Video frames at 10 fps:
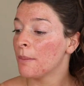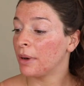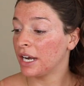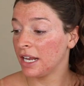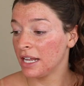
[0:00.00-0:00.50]

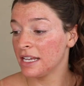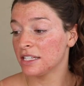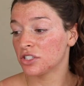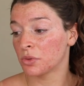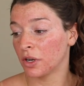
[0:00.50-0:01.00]
but it
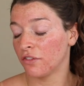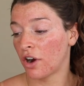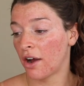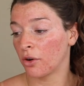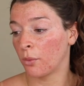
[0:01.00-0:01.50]
is
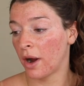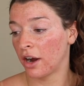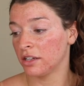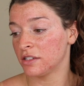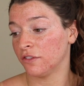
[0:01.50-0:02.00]
24 hour
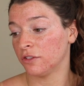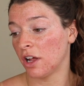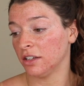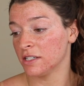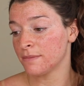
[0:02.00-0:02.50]
wear. It's a
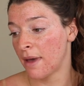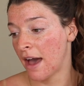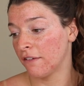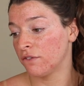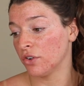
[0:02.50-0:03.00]
flawless
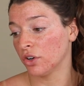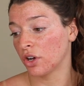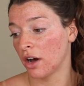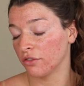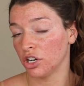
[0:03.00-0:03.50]
matte, full
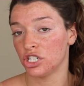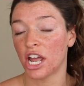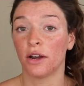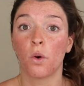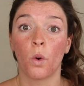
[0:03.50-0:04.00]

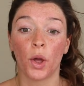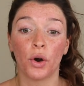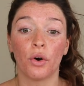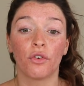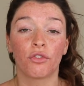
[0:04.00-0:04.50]
coverage, and
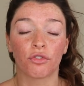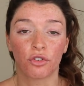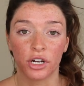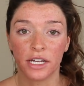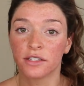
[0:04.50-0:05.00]
oil
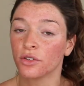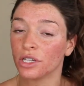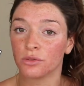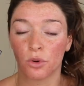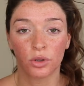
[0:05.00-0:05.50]
free. So
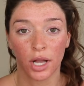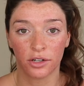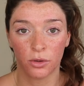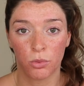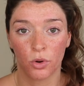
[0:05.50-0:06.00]
this won't
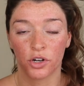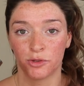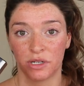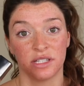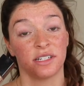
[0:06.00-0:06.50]
clog your
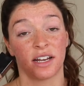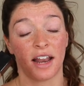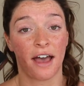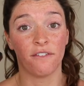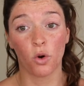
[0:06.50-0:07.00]
pores because it
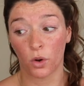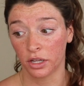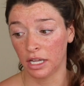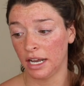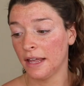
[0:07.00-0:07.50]
doesn't have
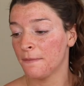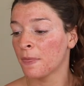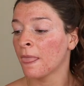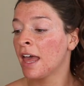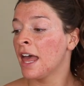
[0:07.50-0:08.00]
oil in it.
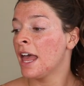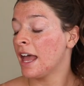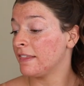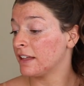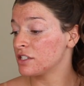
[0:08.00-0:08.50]

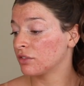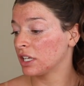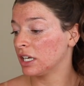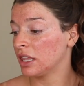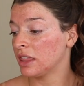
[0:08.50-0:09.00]
And that's a
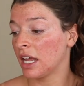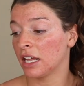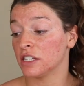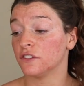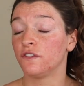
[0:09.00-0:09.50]
really good thing.
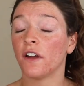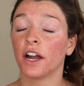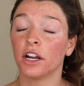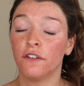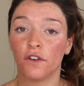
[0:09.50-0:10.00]
It's
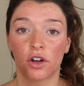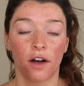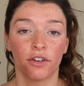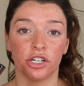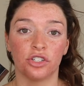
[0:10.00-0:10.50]
very full
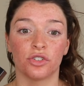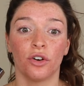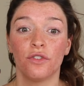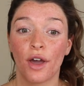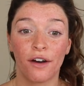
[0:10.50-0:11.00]
coverage, so
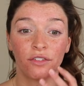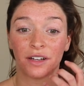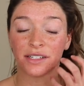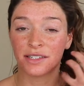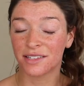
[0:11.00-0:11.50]
if you have
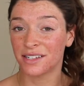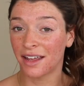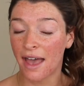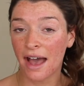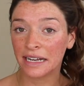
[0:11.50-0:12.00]
like
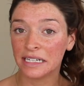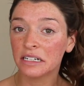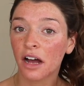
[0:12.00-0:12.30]
cystic acne to